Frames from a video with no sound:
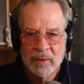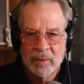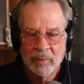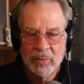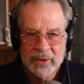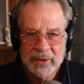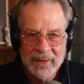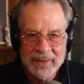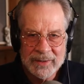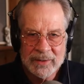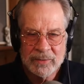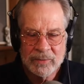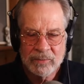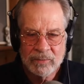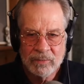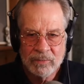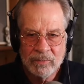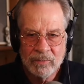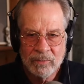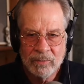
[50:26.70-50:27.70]
But that's,
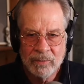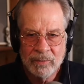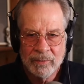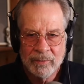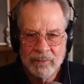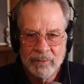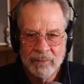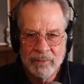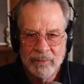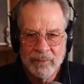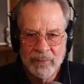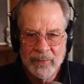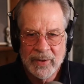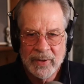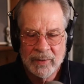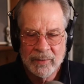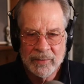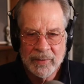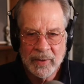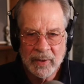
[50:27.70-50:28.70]

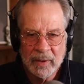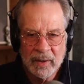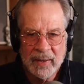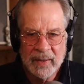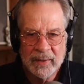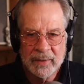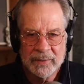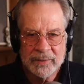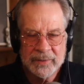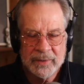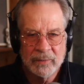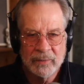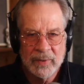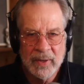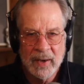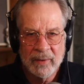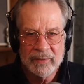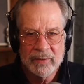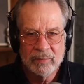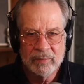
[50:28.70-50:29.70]
the layers that we
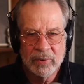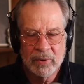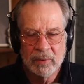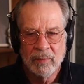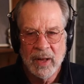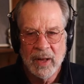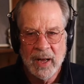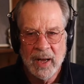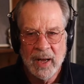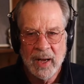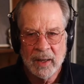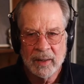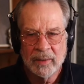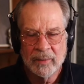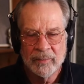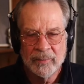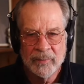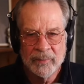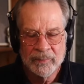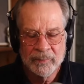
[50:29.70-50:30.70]
have to pull back.
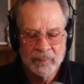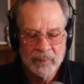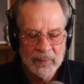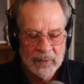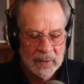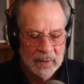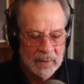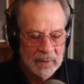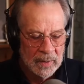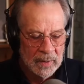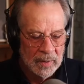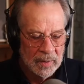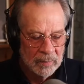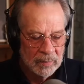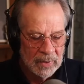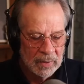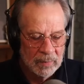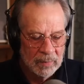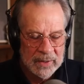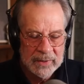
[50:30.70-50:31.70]

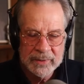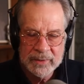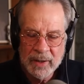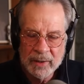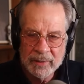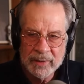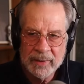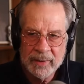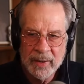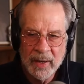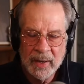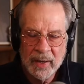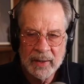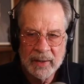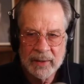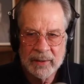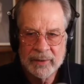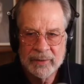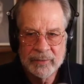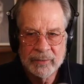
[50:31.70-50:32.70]
But my show today
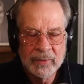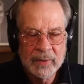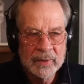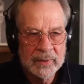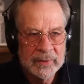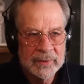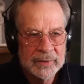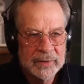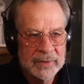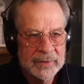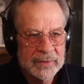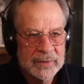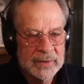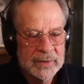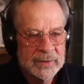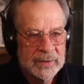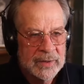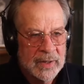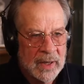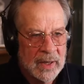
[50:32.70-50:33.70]
is really just to
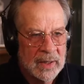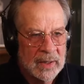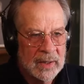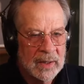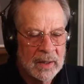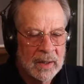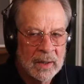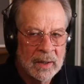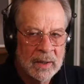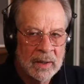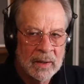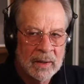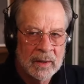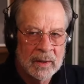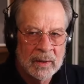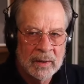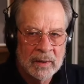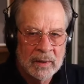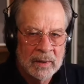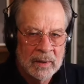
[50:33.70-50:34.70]
say,
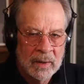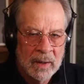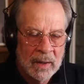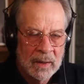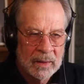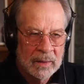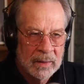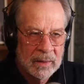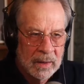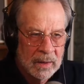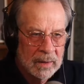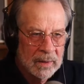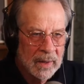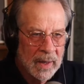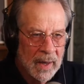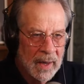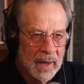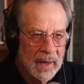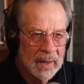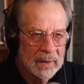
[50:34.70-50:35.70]
look
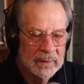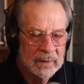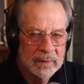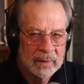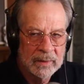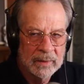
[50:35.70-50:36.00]
at